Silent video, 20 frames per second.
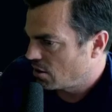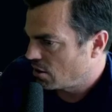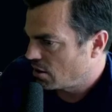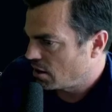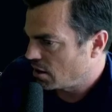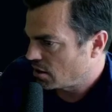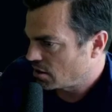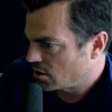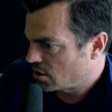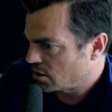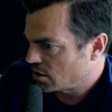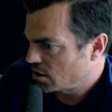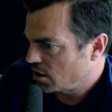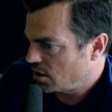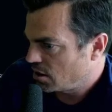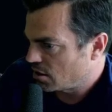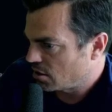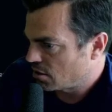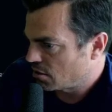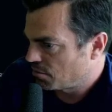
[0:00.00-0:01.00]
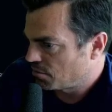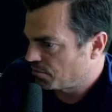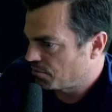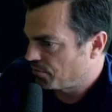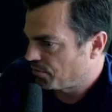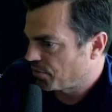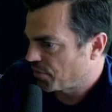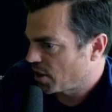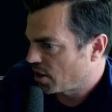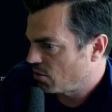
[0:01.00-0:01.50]
it's succeeded,
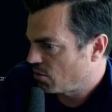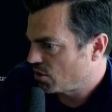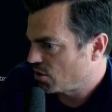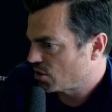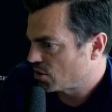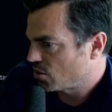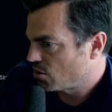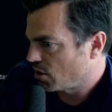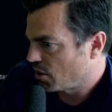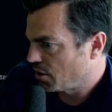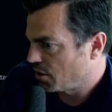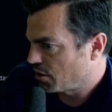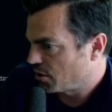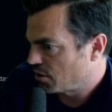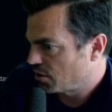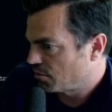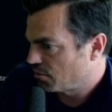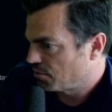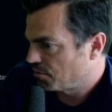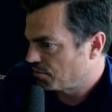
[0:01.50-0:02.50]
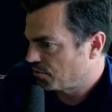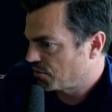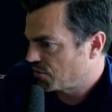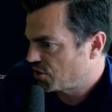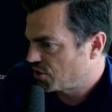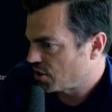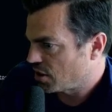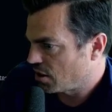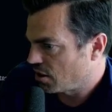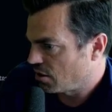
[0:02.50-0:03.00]
which is quite good.
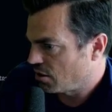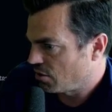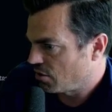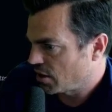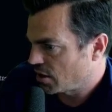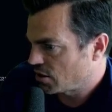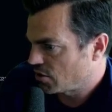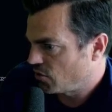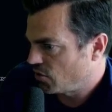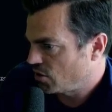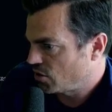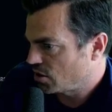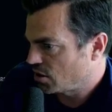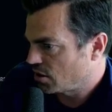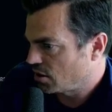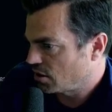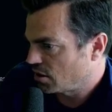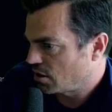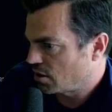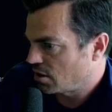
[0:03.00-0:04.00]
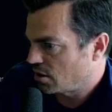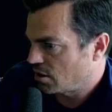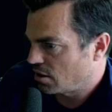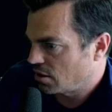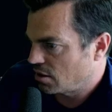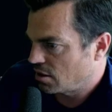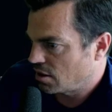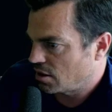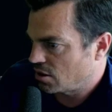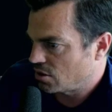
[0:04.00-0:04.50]
So thanks for using
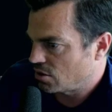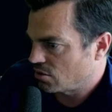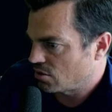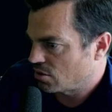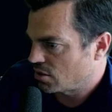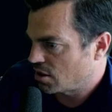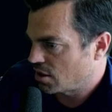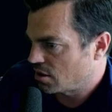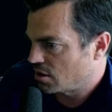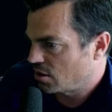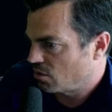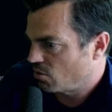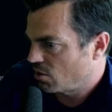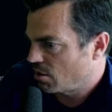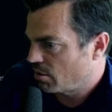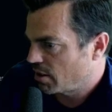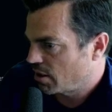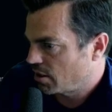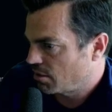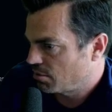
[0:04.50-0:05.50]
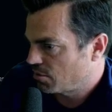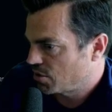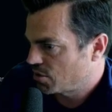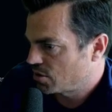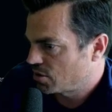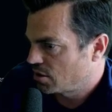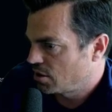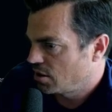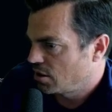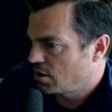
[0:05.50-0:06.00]
Azure Static Web
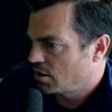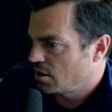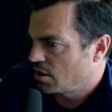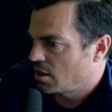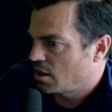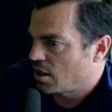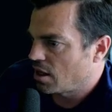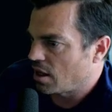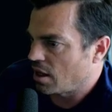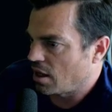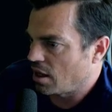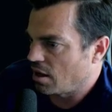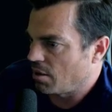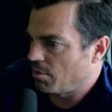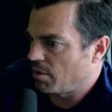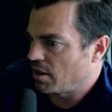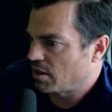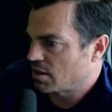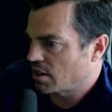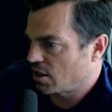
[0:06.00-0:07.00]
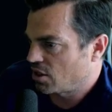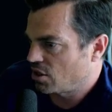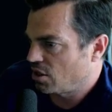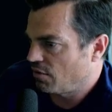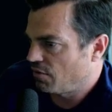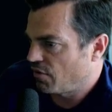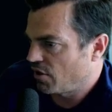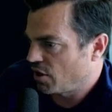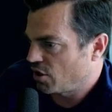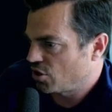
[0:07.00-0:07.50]
Apps. It's actually
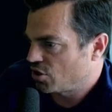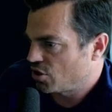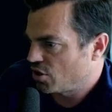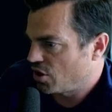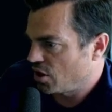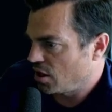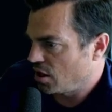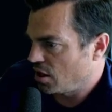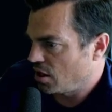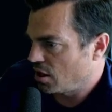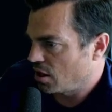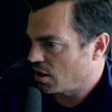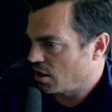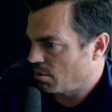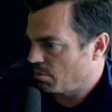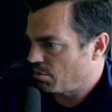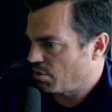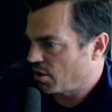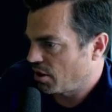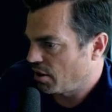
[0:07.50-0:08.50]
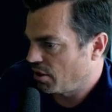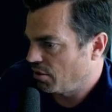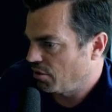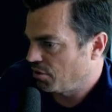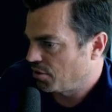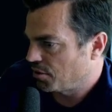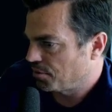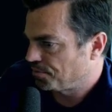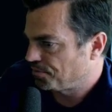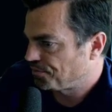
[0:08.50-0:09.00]
finished the
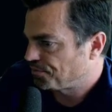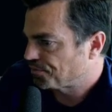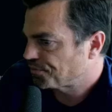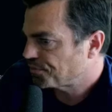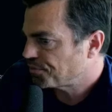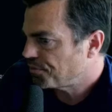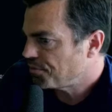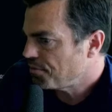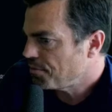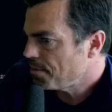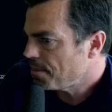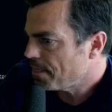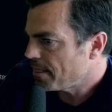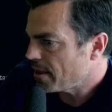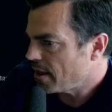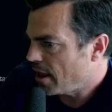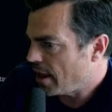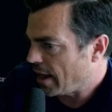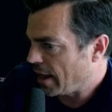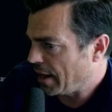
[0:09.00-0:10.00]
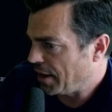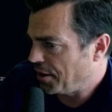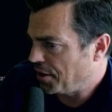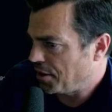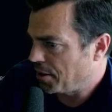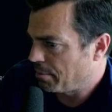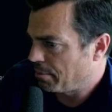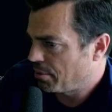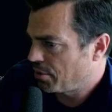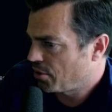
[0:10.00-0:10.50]
upload and
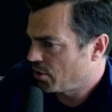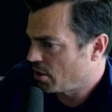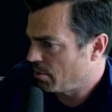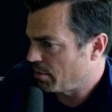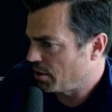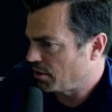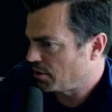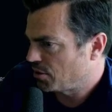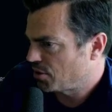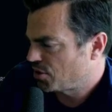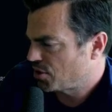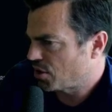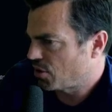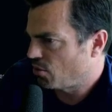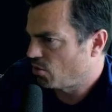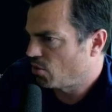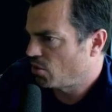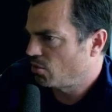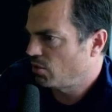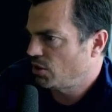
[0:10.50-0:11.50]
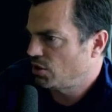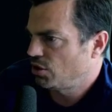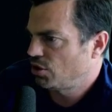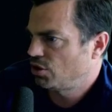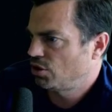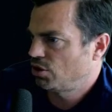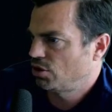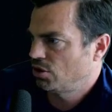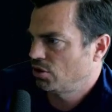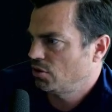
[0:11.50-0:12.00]
deployment. So what we
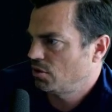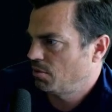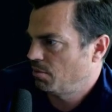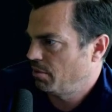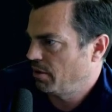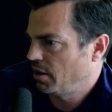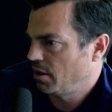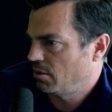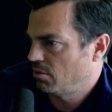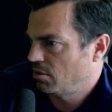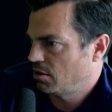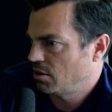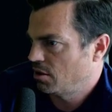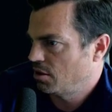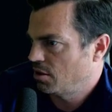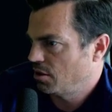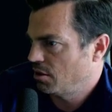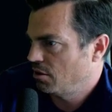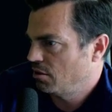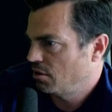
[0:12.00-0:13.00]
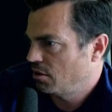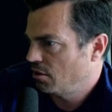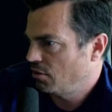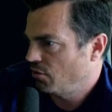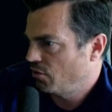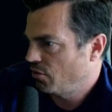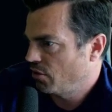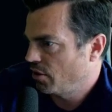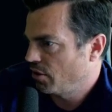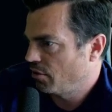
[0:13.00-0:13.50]
should be able to do in
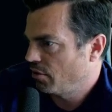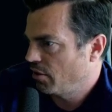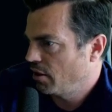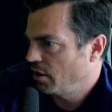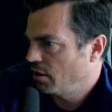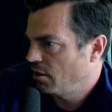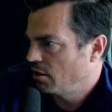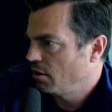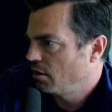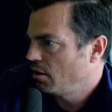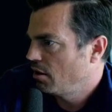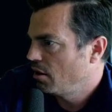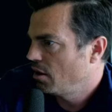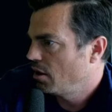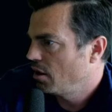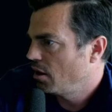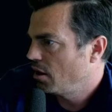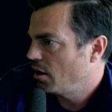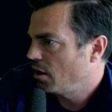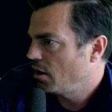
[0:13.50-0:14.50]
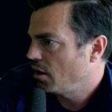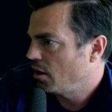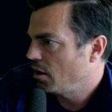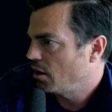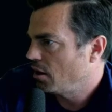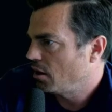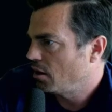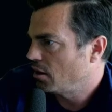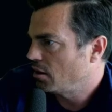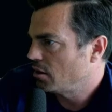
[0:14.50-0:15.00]
theory
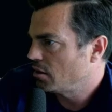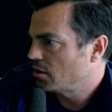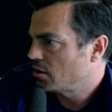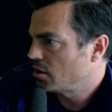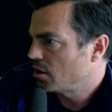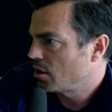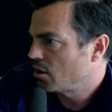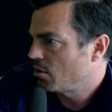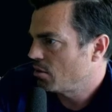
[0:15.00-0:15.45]
is go